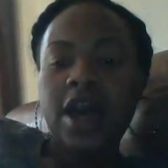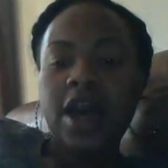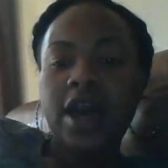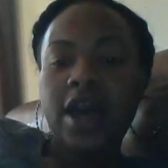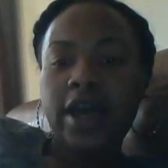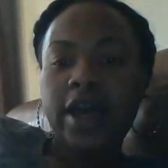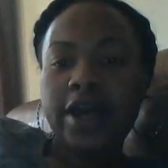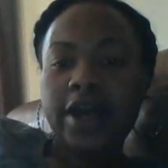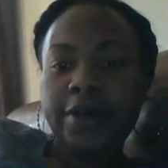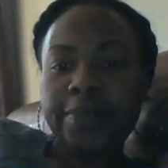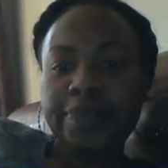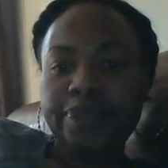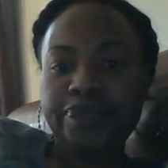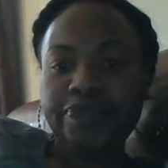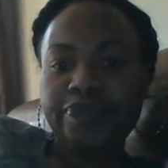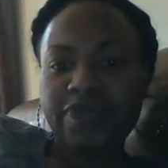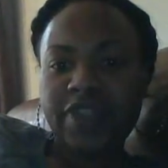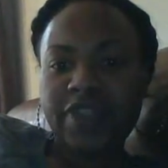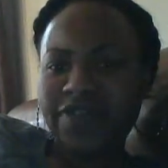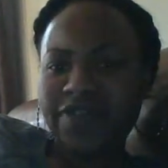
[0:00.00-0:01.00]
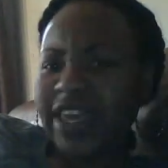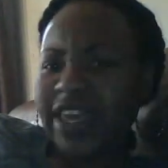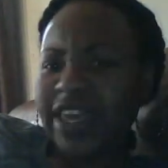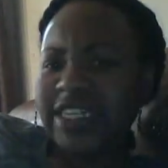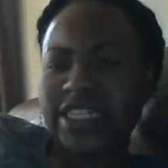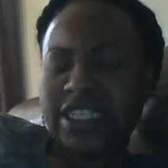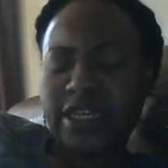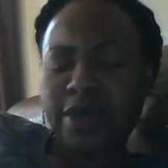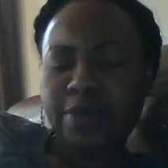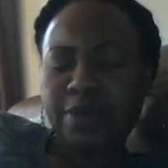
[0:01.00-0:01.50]

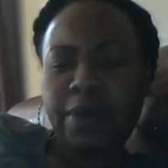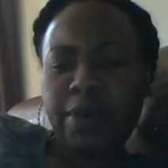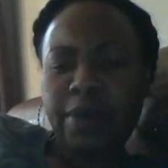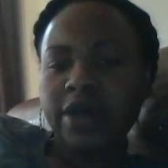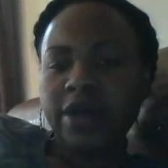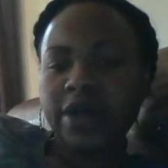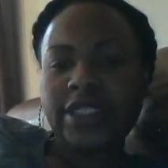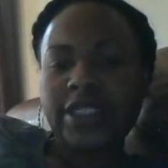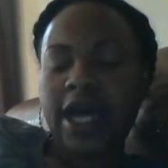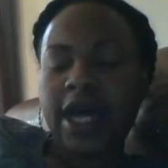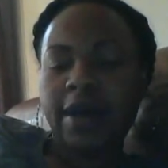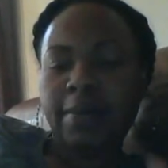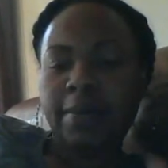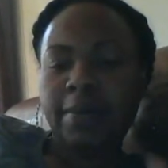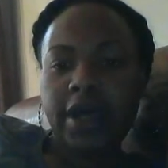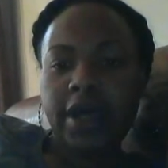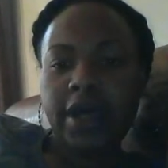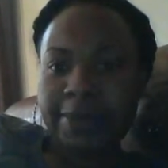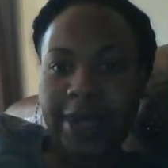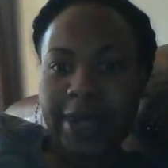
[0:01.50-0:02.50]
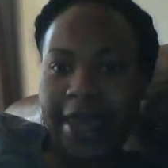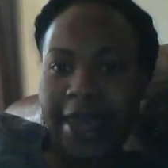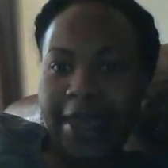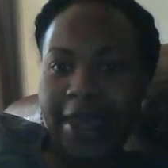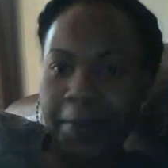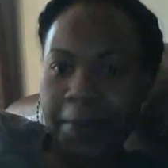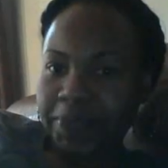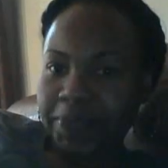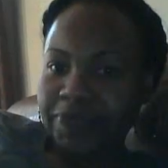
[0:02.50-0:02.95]
VSG post-op update.